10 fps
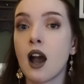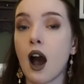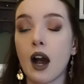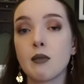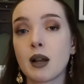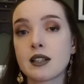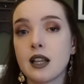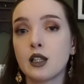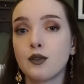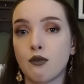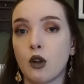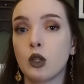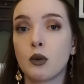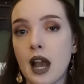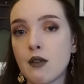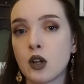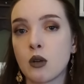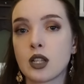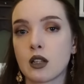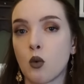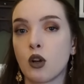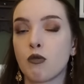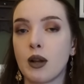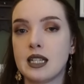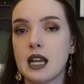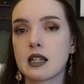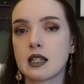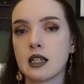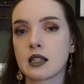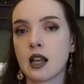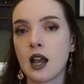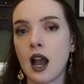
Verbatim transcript: I myself follow Cernunnos as one of my deities,